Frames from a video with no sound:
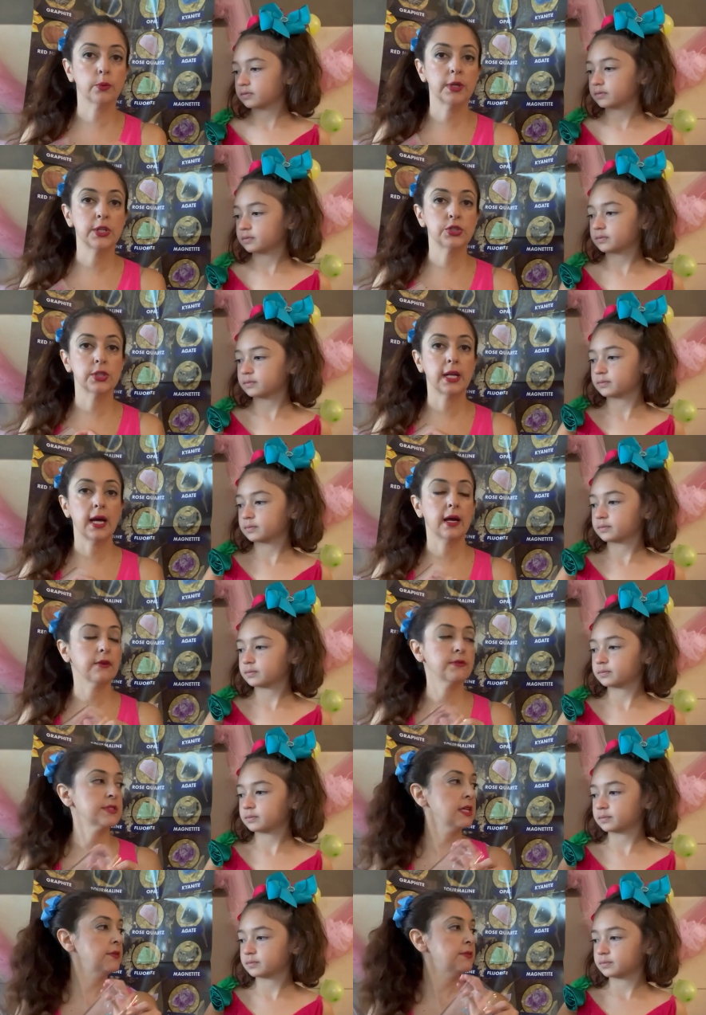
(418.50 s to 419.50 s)
Speaker 1: we should have
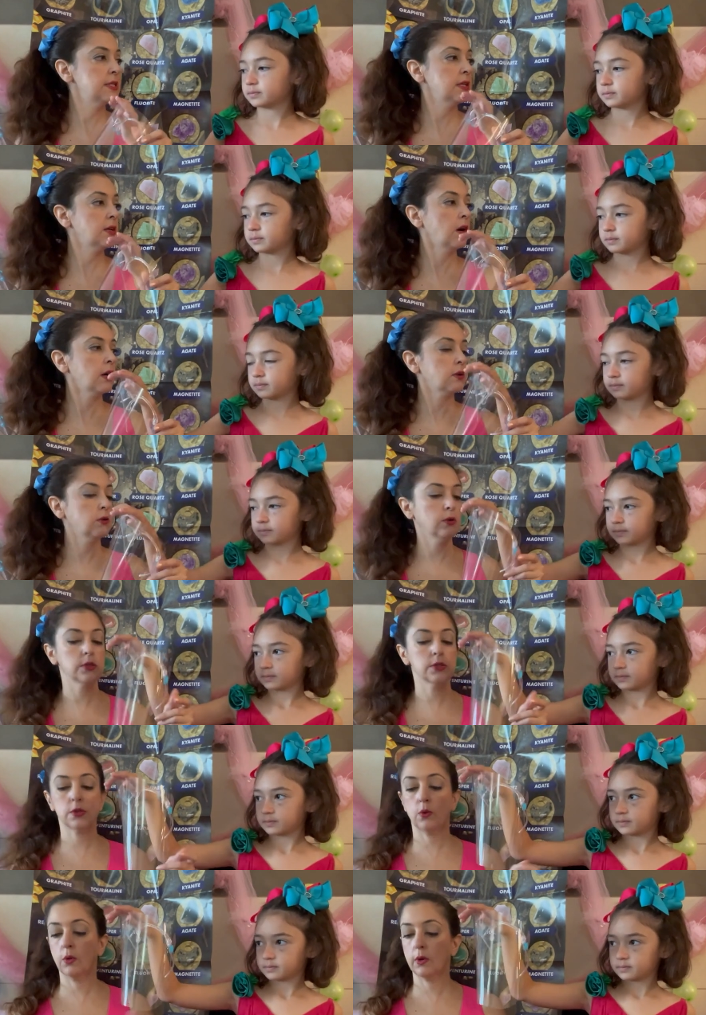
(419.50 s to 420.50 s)
safety goggles
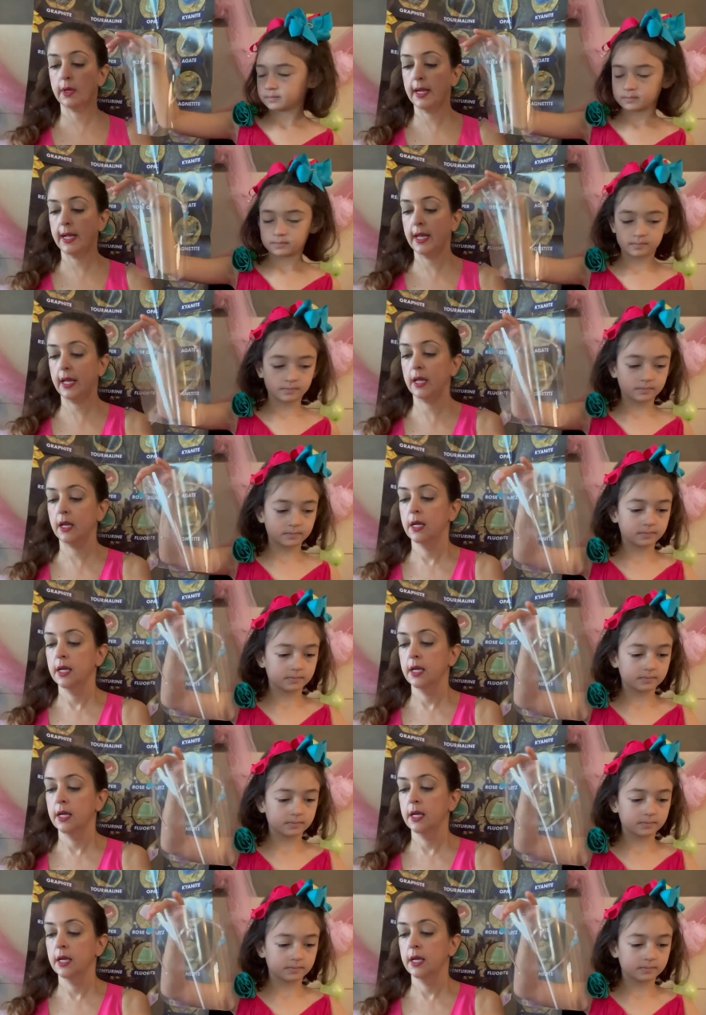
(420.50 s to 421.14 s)
or a